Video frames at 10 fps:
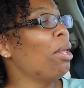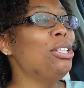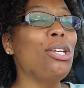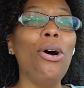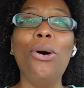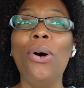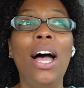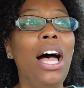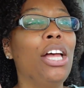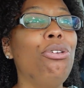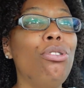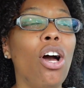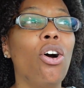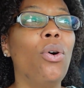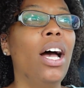So, you
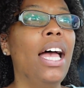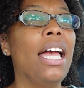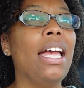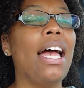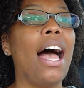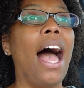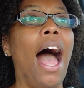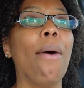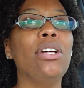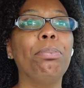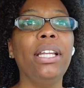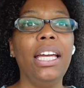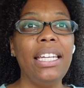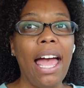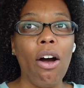know, I would
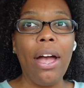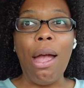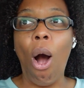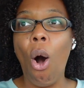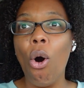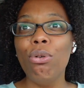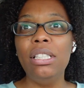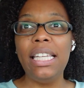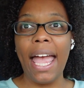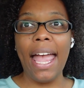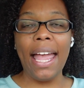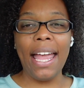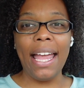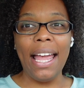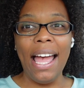plan out a whole
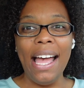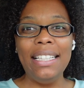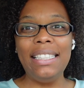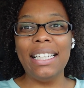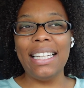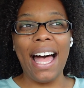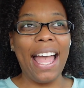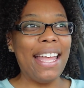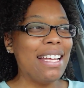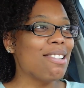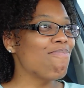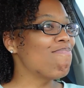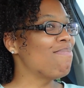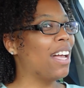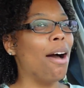day to, like,
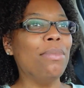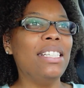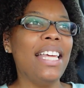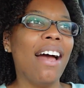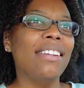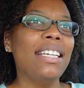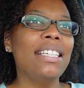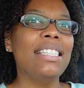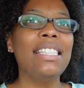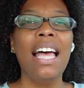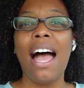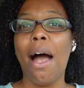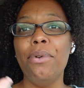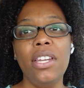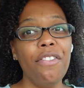come to Dallas.
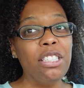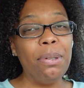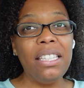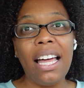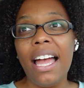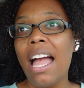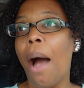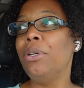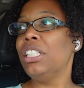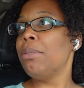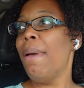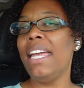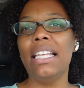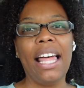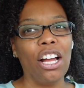I would never spend the night. I would just
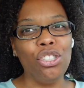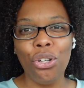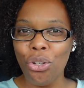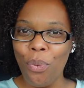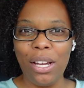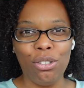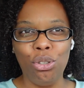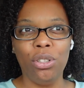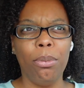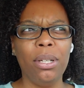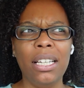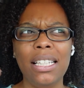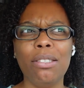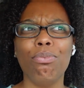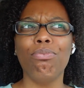make it like a turnaround trip
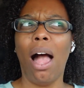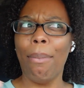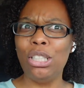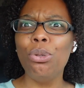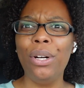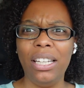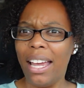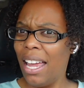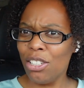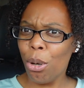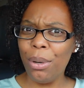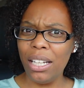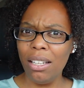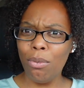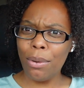because I was 20. I ain't have no
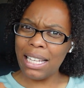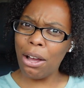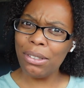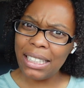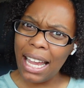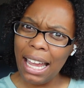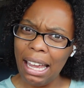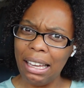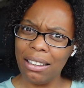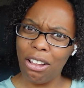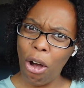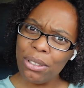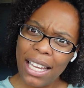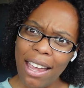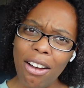money. What was I gonna stay at? The
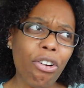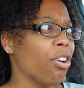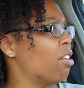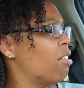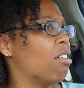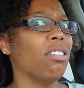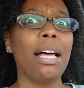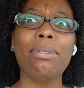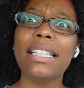hotel, girl. That was